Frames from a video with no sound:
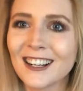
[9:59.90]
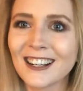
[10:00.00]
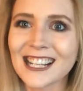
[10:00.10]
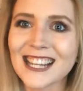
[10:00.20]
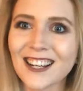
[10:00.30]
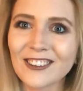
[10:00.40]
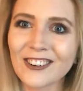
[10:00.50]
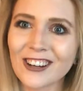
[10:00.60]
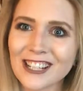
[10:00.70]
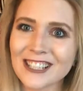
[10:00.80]
All right, thanks
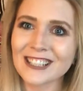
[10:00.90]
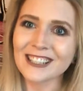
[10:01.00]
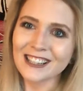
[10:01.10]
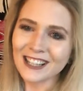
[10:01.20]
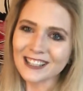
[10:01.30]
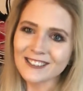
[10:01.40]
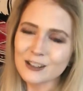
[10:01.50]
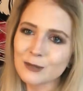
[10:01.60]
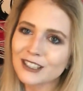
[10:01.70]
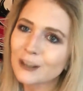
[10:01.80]
for watching. Love you
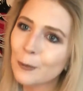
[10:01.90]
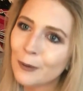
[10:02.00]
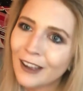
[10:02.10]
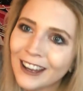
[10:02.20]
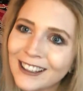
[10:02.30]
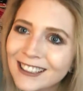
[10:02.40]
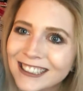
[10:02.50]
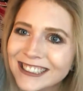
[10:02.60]
so much. Bye.